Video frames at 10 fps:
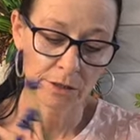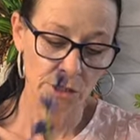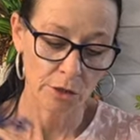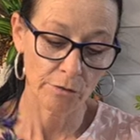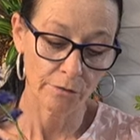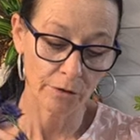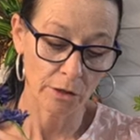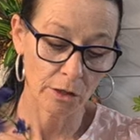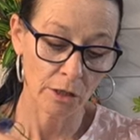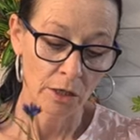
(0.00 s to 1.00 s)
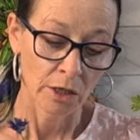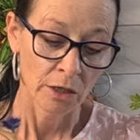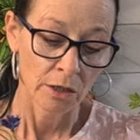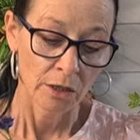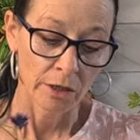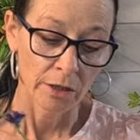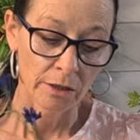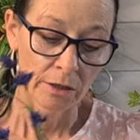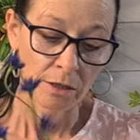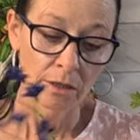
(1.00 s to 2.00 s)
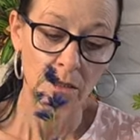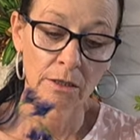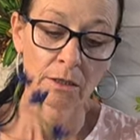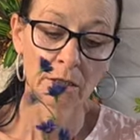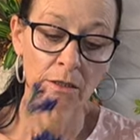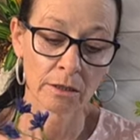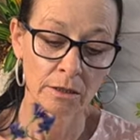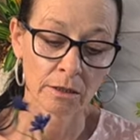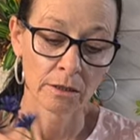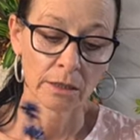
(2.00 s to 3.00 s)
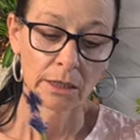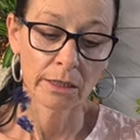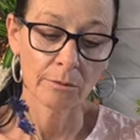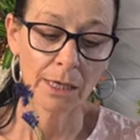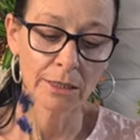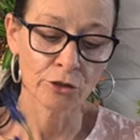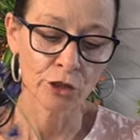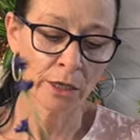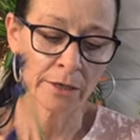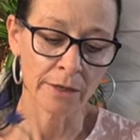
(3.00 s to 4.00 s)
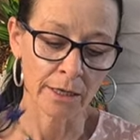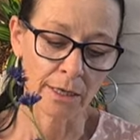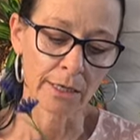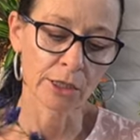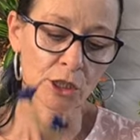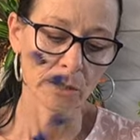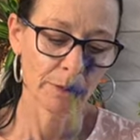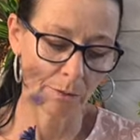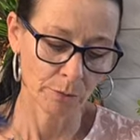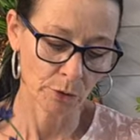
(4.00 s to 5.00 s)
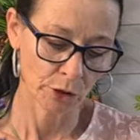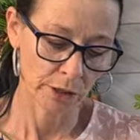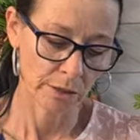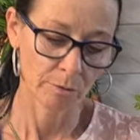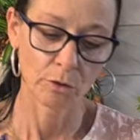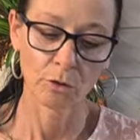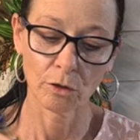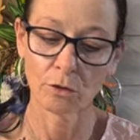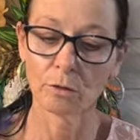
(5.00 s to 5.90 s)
so far. And I might try that actually by pushing them all